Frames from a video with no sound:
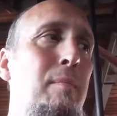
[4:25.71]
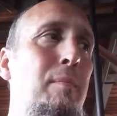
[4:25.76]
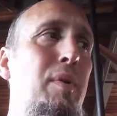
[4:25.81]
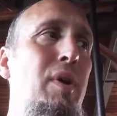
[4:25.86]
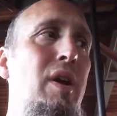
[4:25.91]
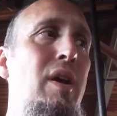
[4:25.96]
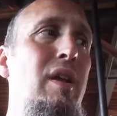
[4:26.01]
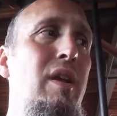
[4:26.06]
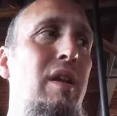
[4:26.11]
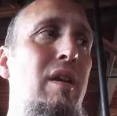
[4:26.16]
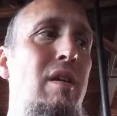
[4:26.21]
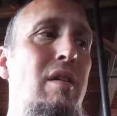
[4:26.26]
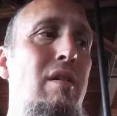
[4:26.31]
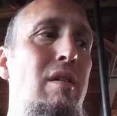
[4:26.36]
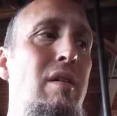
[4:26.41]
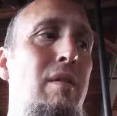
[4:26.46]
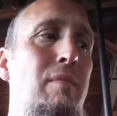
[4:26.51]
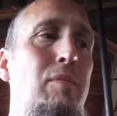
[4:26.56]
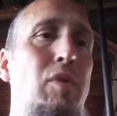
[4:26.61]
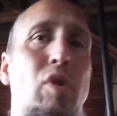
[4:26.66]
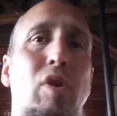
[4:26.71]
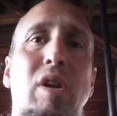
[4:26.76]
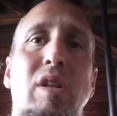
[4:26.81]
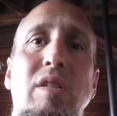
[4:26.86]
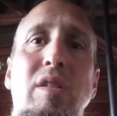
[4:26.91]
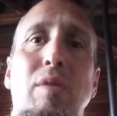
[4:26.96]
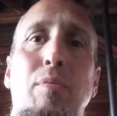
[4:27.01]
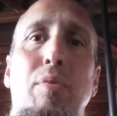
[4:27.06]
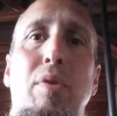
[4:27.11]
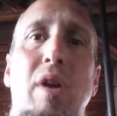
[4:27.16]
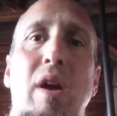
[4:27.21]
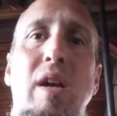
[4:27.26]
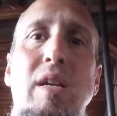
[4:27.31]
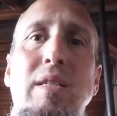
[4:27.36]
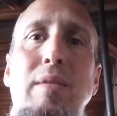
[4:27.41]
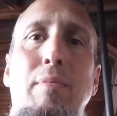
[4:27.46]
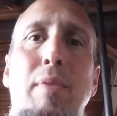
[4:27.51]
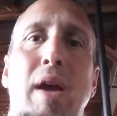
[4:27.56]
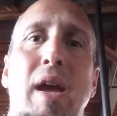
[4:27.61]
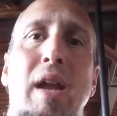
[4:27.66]
but you get
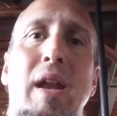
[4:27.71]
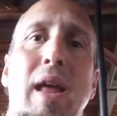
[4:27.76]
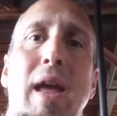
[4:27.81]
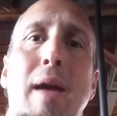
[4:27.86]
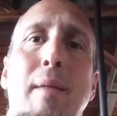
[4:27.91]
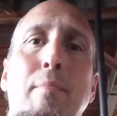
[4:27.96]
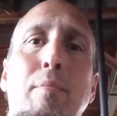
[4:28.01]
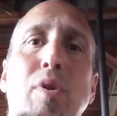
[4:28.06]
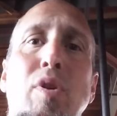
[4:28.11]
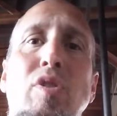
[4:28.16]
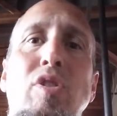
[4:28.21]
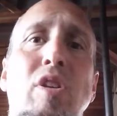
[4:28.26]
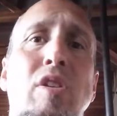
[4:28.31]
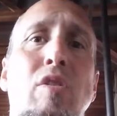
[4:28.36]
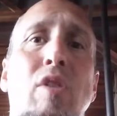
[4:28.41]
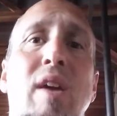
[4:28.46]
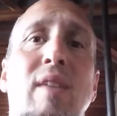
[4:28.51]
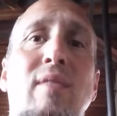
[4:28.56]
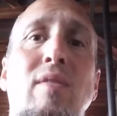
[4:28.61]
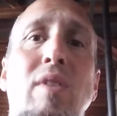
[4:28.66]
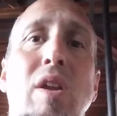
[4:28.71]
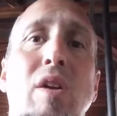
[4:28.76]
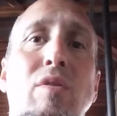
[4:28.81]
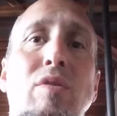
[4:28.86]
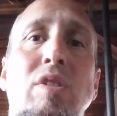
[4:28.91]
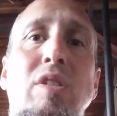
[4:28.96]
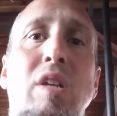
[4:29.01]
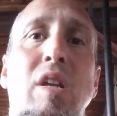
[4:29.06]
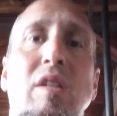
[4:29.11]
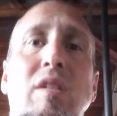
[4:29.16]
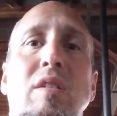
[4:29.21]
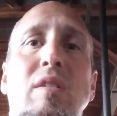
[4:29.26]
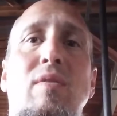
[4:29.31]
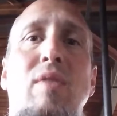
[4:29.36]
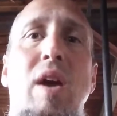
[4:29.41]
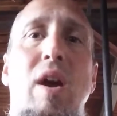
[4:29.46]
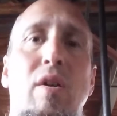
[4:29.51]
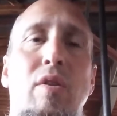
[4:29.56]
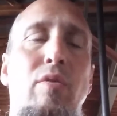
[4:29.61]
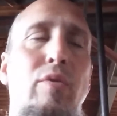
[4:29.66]
surprised by an ambush and you have no sense of
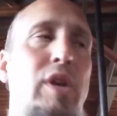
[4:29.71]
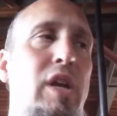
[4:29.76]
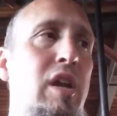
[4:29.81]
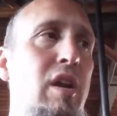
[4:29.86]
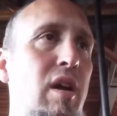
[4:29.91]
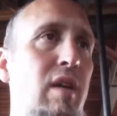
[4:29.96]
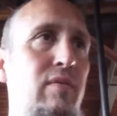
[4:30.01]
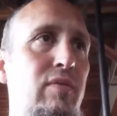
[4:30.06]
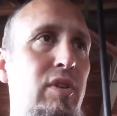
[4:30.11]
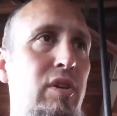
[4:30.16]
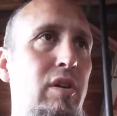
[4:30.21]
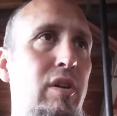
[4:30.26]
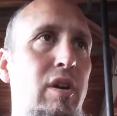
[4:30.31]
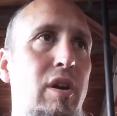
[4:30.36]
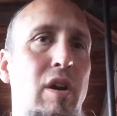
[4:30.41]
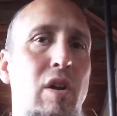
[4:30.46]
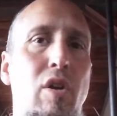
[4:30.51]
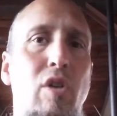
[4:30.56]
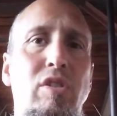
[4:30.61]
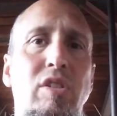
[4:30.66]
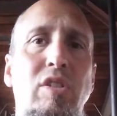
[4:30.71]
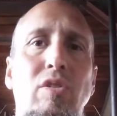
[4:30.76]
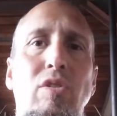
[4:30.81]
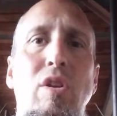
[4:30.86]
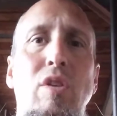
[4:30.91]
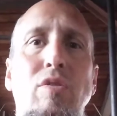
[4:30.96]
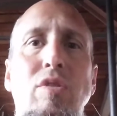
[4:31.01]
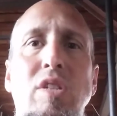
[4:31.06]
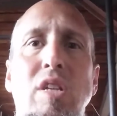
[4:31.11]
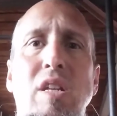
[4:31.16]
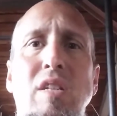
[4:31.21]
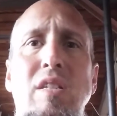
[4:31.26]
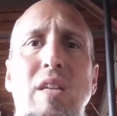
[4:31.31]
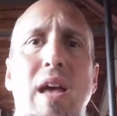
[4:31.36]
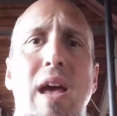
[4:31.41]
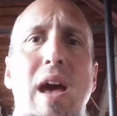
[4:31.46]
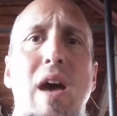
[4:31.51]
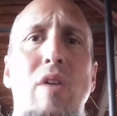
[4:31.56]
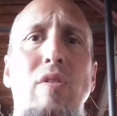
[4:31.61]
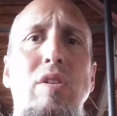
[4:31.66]
how to recover, or no sense of
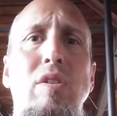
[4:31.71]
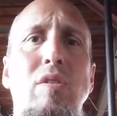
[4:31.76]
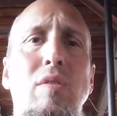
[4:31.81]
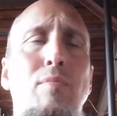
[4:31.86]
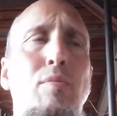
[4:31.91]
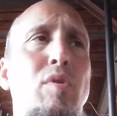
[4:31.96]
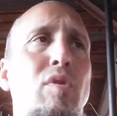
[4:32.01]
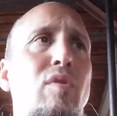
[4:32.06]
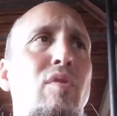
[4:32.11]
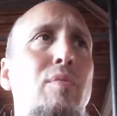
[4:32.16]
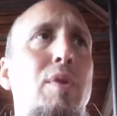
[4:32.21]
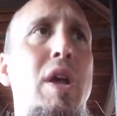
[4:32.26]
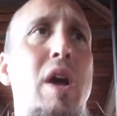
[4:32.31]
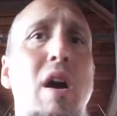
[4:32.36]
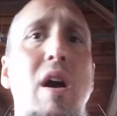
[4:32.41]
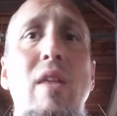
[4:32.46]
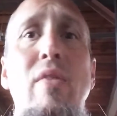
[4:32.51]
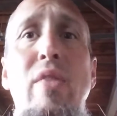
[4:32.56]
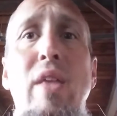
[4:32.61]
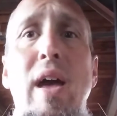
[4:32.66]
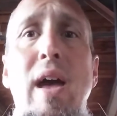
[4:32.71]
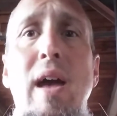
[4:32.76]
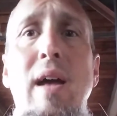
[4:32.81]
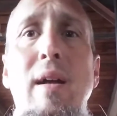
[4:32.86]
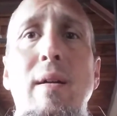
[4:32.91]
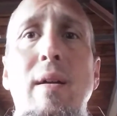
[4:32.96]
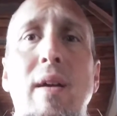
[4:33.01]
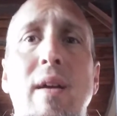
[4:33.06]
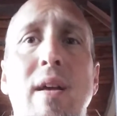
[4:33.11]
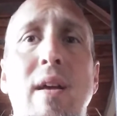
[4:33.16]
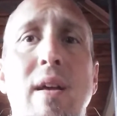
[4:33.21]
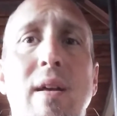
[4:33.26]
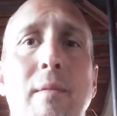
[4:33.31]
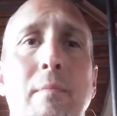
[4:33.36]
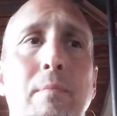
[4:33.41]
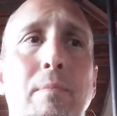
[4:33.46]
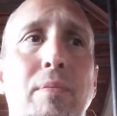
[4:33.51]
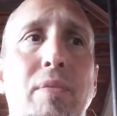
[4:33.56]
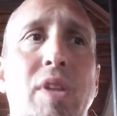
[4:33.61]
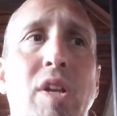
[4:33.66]
how to move beyond that,
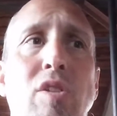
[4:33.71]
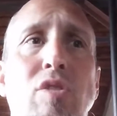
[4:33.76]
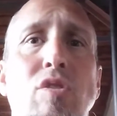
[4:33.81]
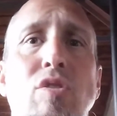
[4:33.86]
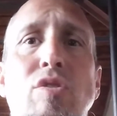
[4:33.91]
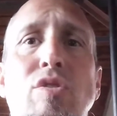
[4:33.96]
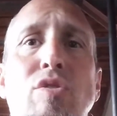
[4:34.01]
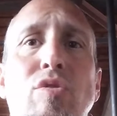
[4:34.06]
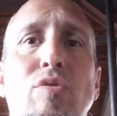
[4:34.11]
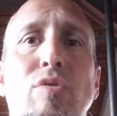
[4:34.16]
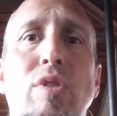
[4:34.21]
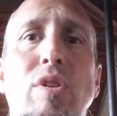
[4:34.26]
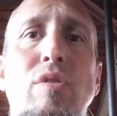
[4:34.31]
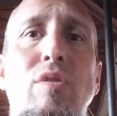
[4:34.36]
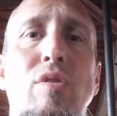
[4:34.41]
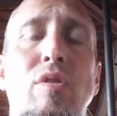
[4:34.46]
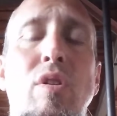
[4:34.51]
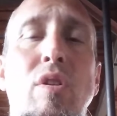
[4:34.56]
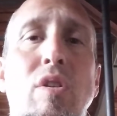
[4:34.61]
then you're screwed.